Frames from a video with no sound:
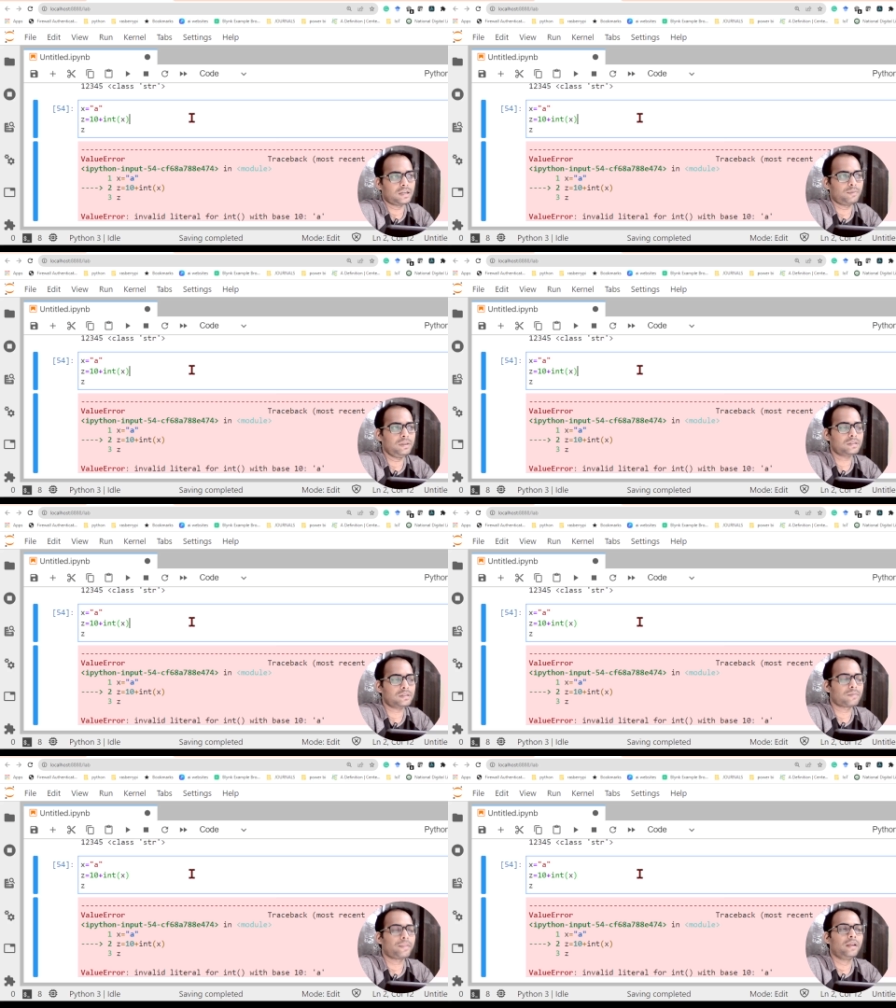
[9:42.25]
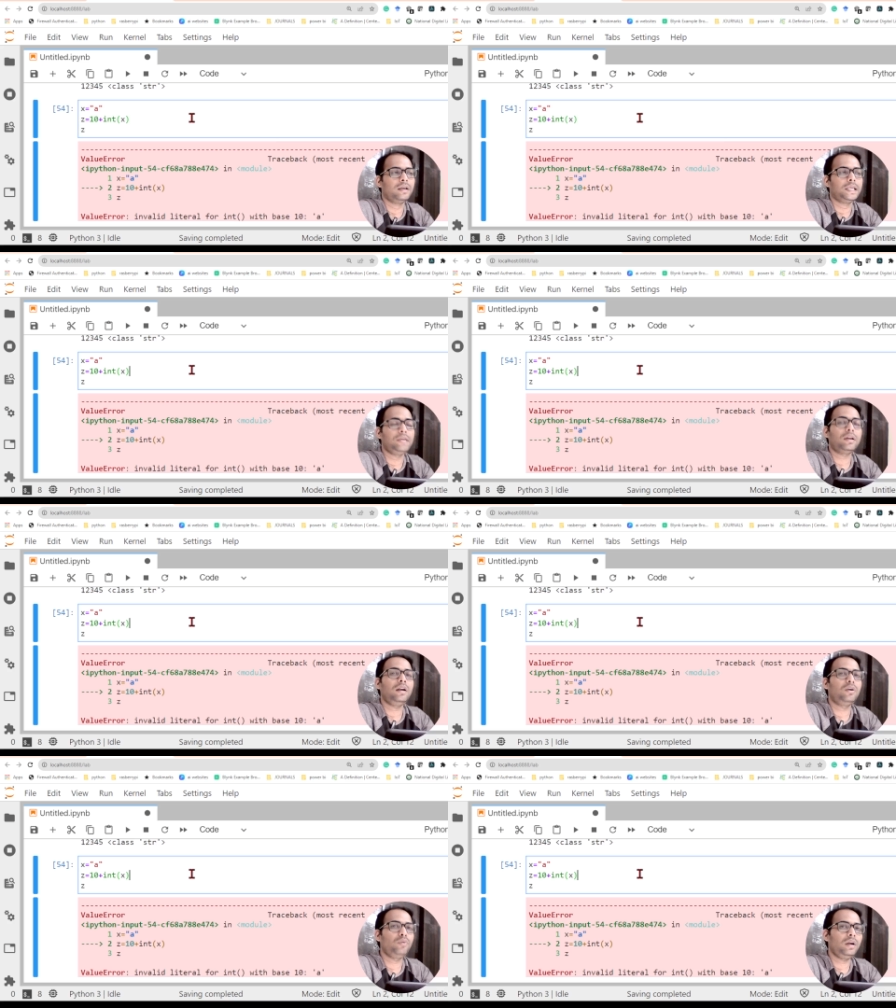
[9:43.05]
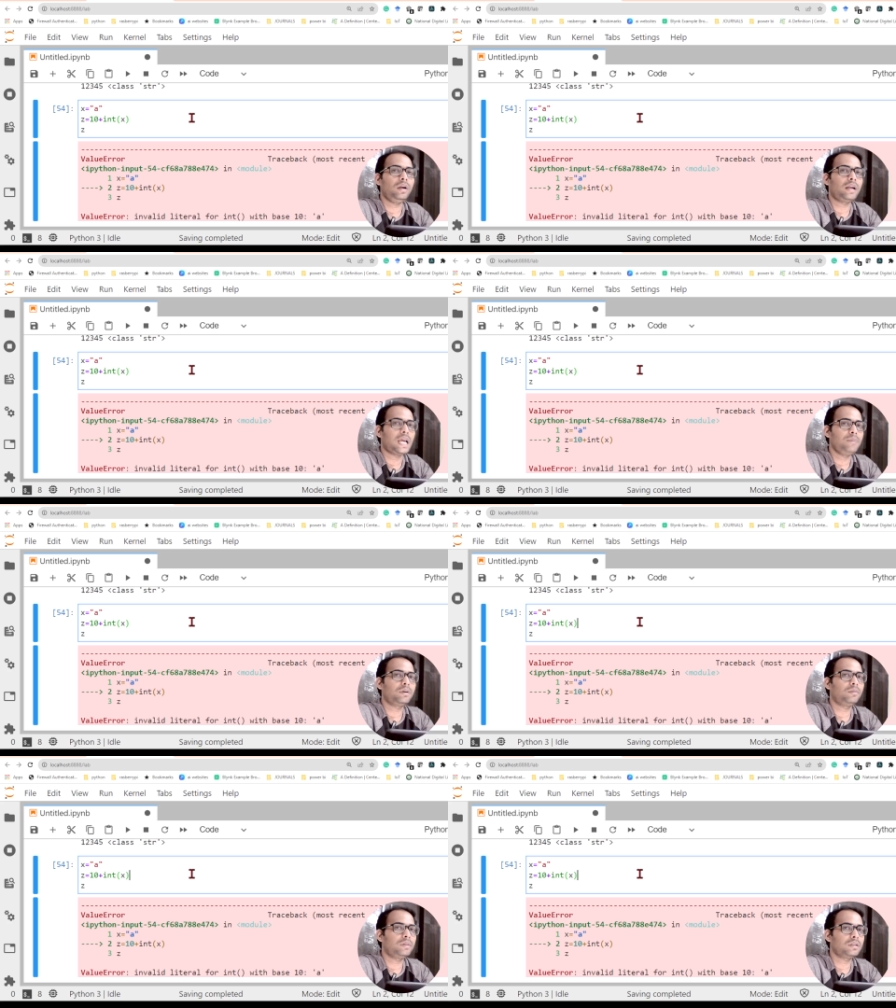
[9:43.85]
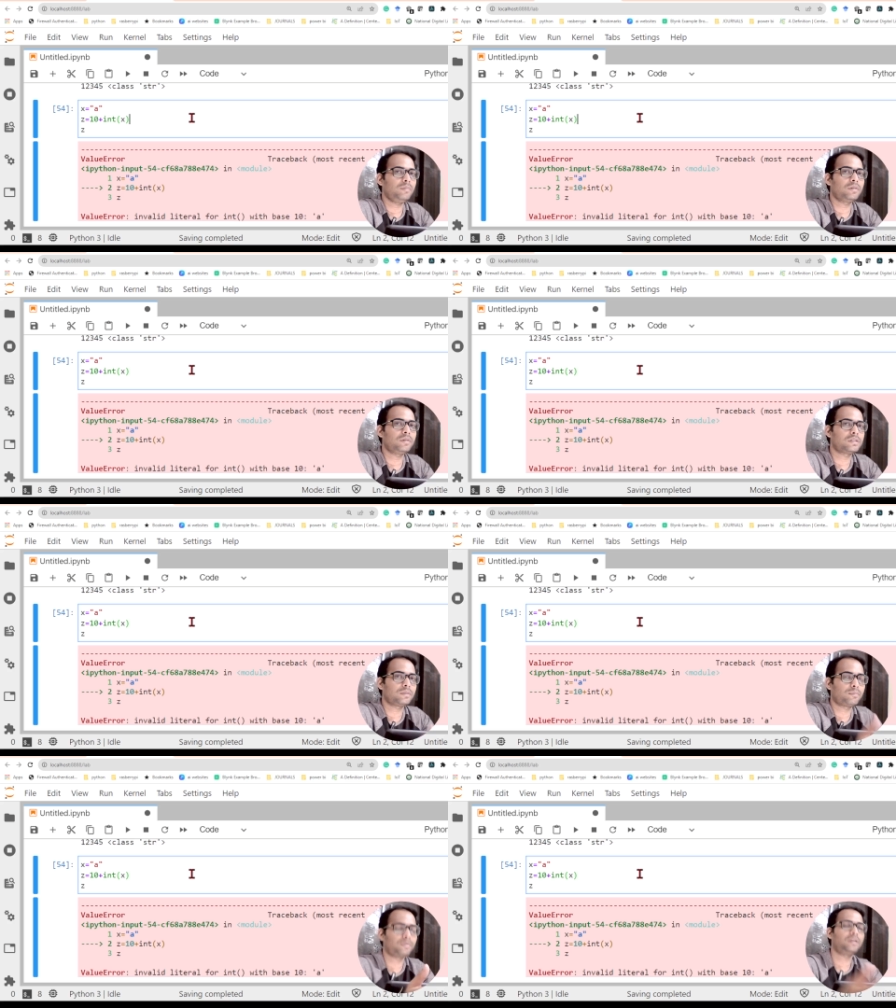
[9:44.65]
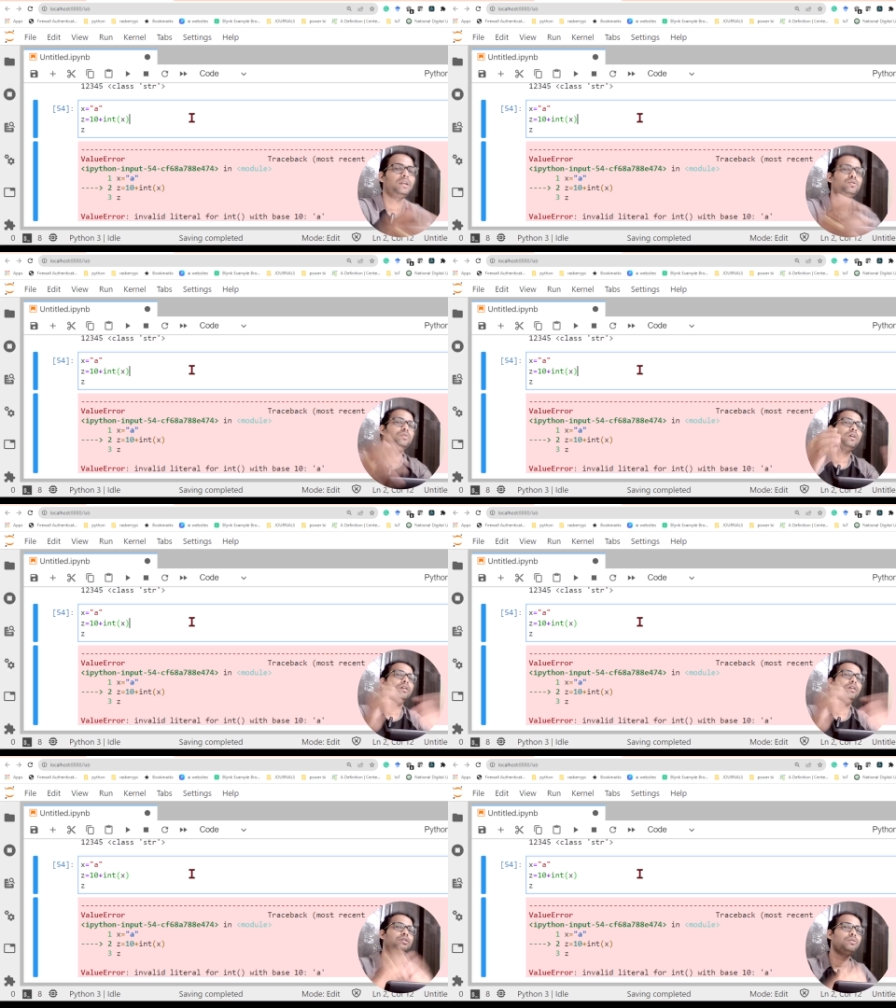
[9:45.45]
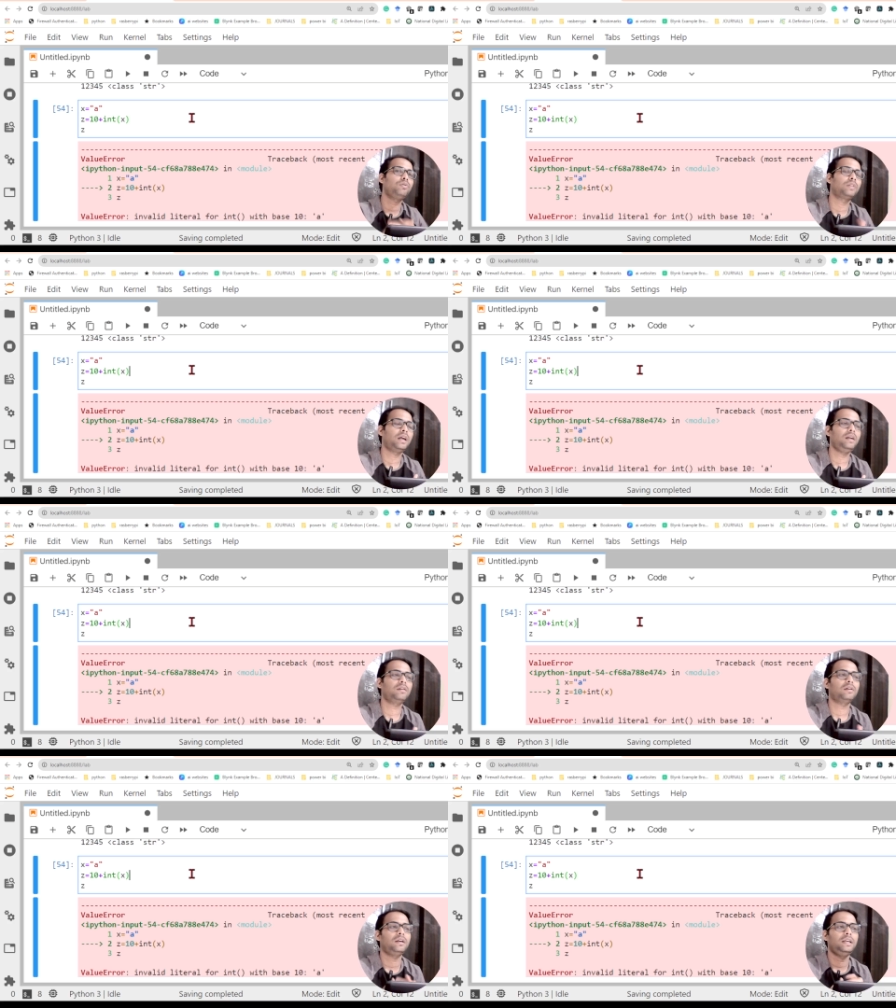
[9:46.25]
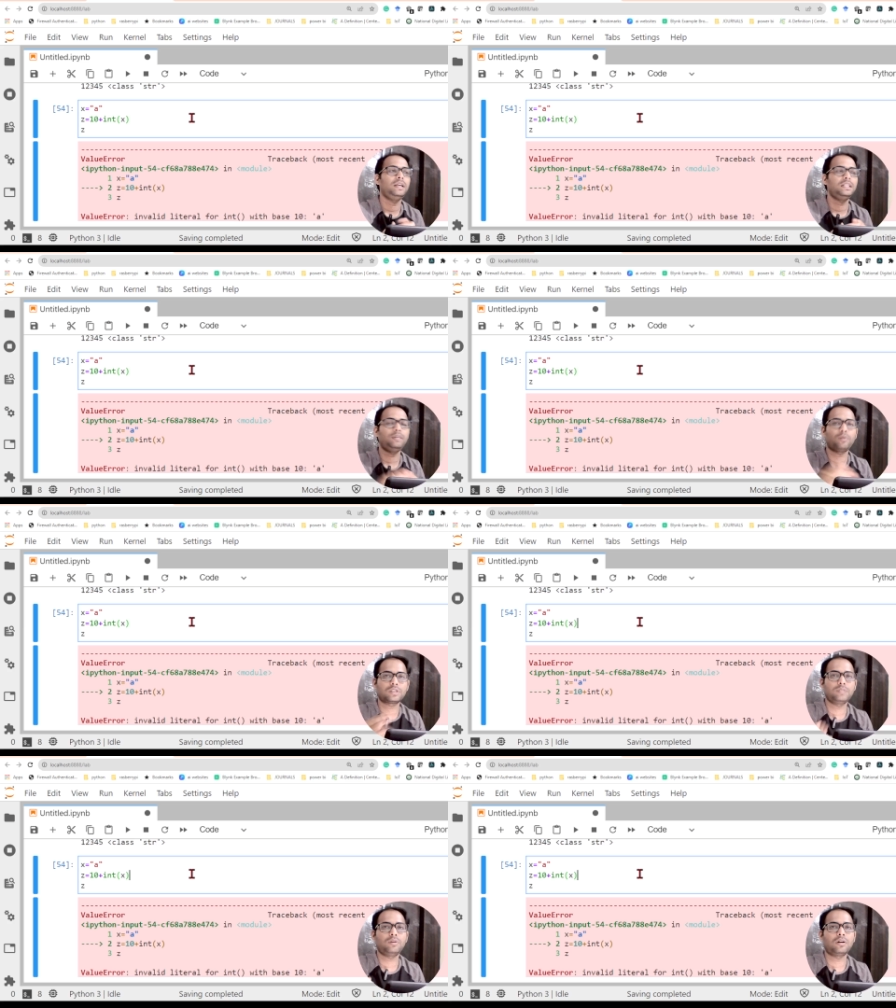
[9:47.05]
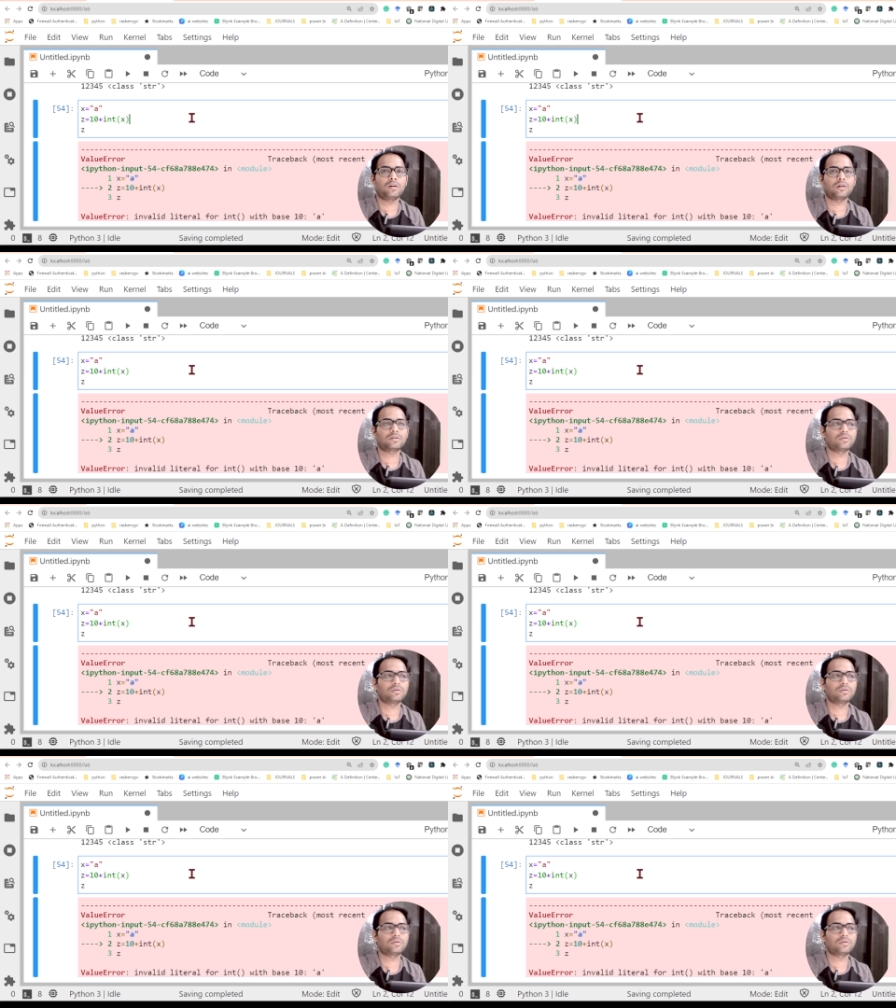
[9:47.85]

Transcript: That means you can do a type conversion, but you should also know that is it possible or not.